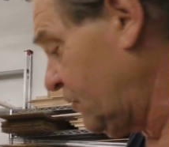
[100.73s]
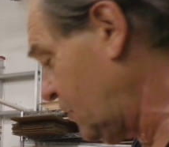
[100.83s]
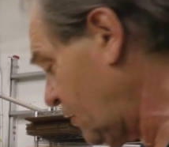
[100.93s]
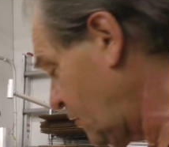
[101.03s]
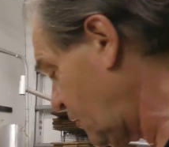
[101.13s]

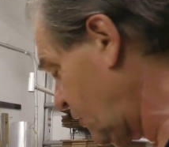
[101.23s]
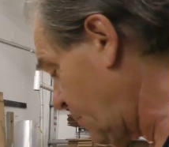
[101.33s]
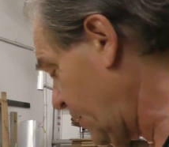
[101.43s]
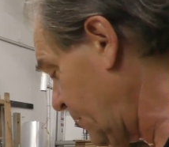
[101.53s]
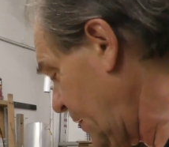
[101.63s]
this as a
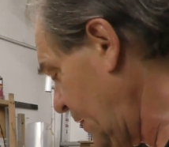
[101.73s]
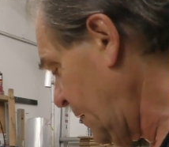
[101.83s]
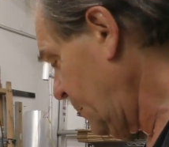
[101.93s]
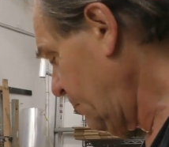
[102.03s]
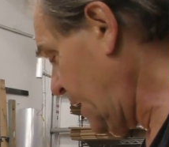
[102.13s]
separate
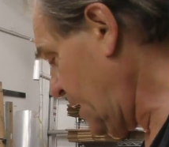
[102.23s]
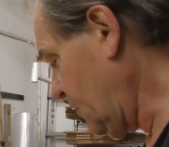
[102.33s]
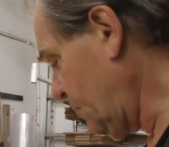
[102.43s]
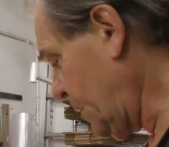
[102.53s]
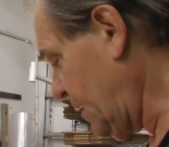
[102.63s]

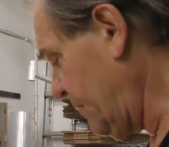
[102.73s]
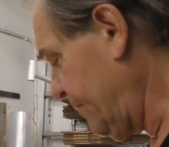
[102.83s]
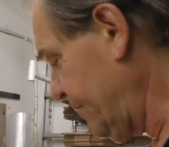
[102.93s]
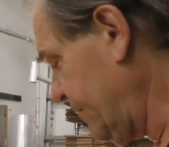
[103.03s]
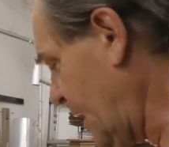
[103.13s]
piece, but
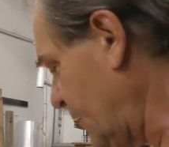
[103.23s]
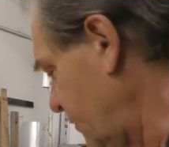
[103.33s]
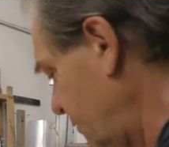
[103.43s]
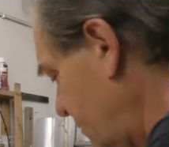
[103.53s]
that's